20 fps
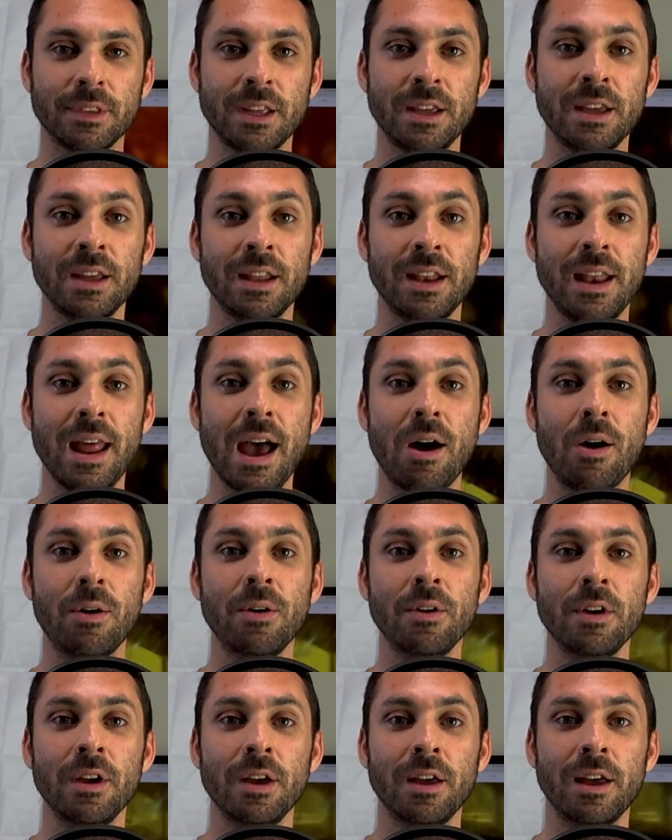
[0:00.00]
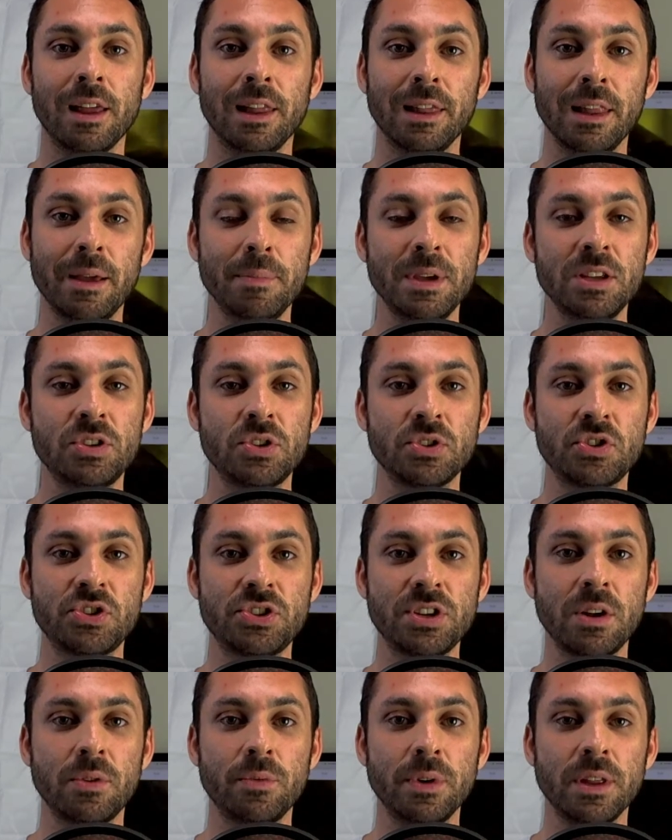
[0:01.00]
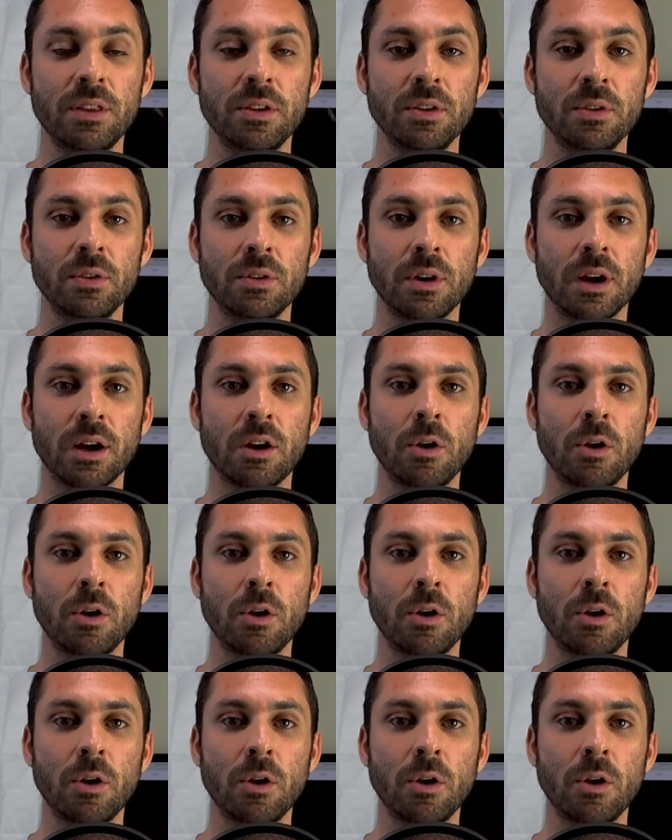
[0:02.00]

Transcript: Now, let me just share with you a